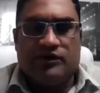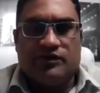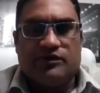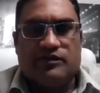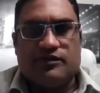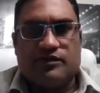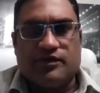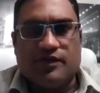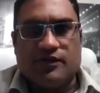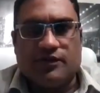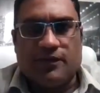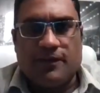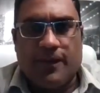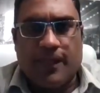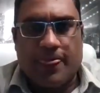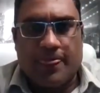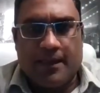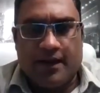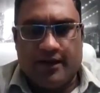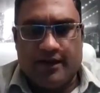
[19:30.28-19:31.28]

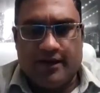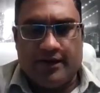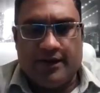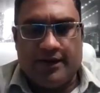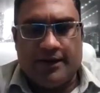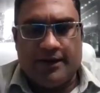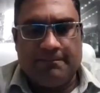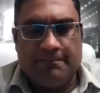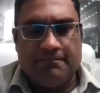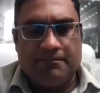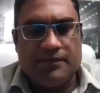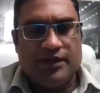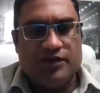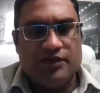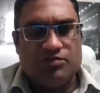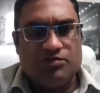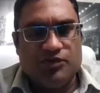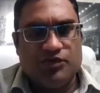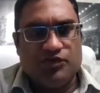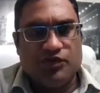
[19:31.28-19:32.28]
So
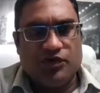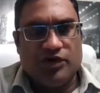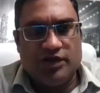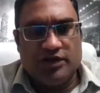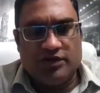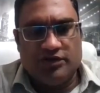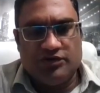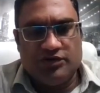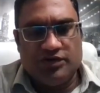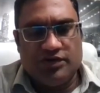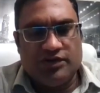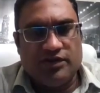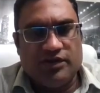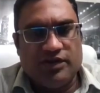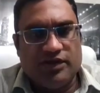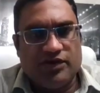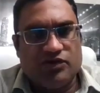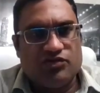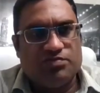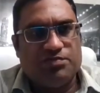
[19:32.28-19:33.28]
let's move on to the
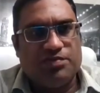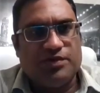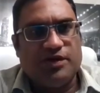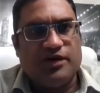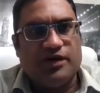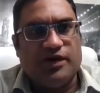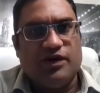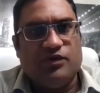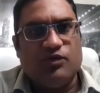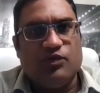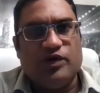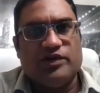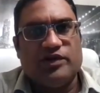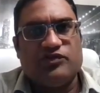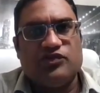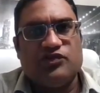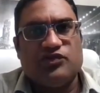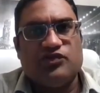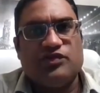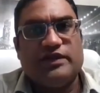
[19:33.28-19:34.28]
next part,
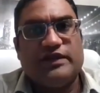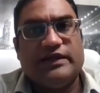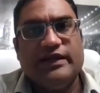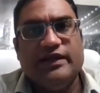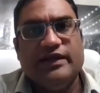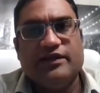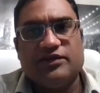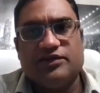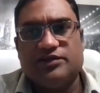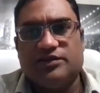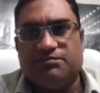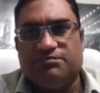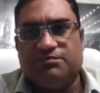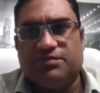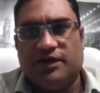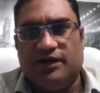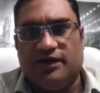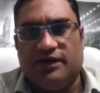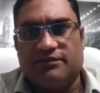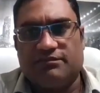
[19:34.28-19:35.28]
which is the leadership
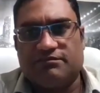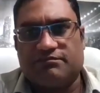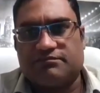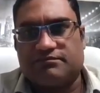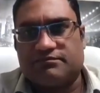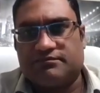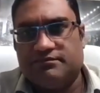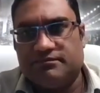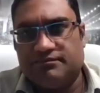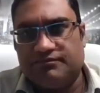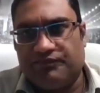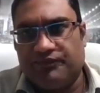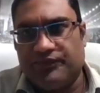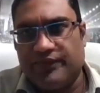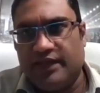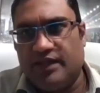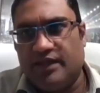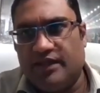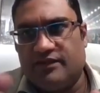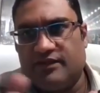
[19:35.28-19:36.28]
part.
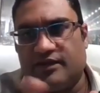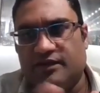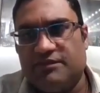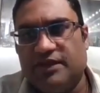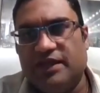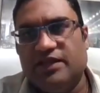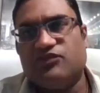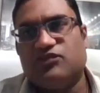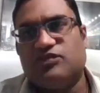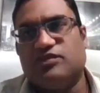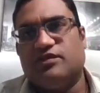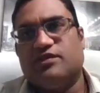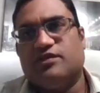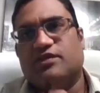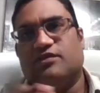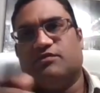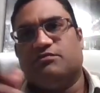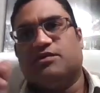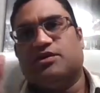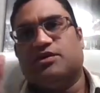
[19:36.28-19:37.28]
And as I
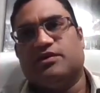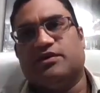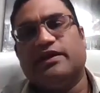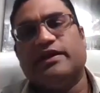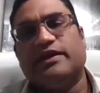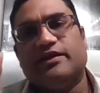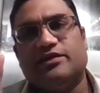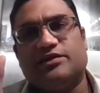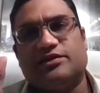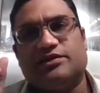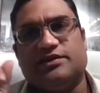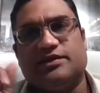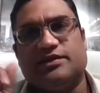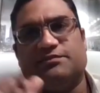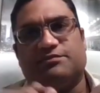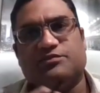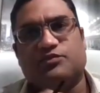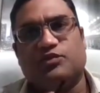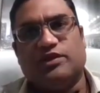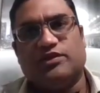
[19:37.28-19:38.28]
mentioned, about the leadership,
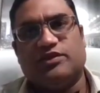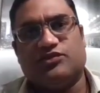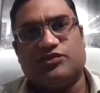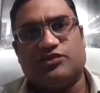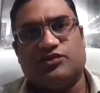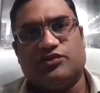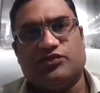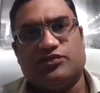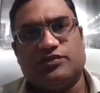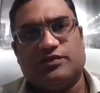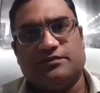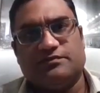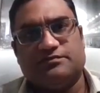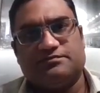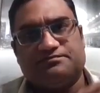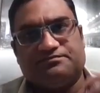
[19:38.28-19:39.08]
which is